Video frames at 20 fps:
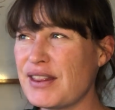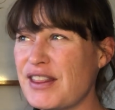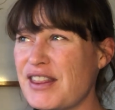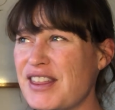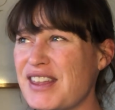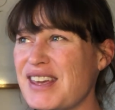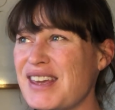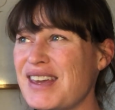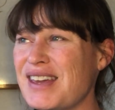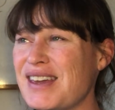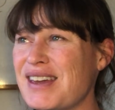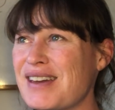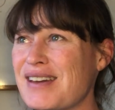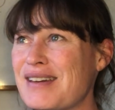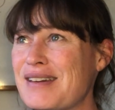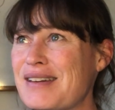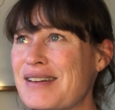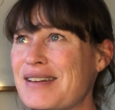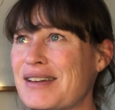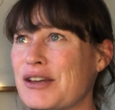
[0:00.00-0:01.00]
the
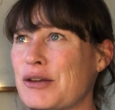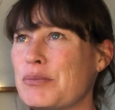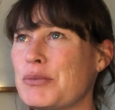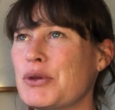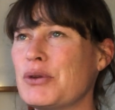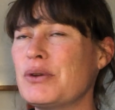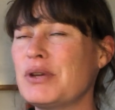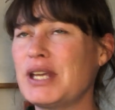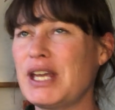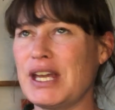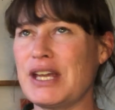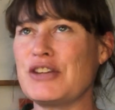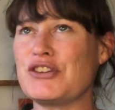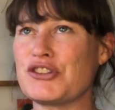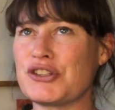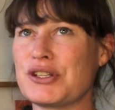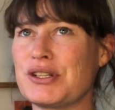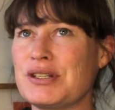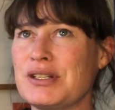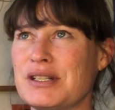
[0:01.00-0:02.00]

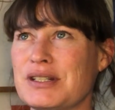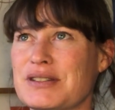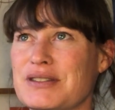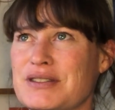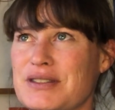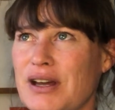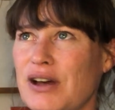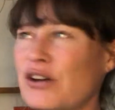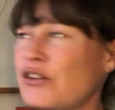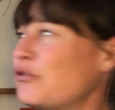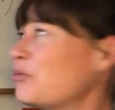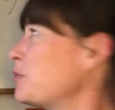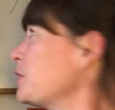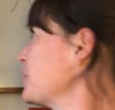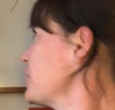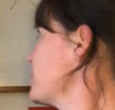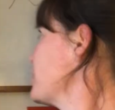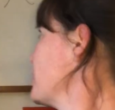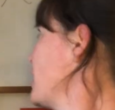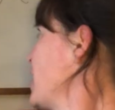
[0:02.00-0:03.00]
communication itself,
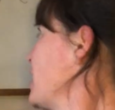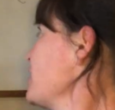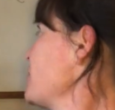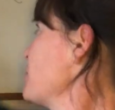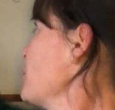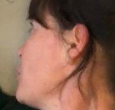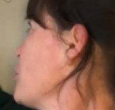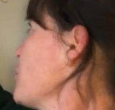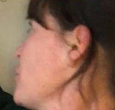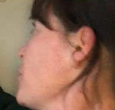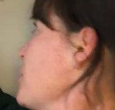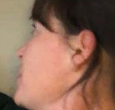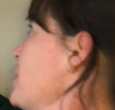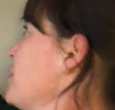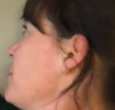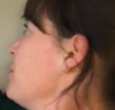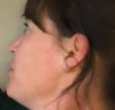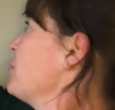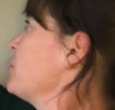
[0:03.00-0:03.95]
because that's Mercury,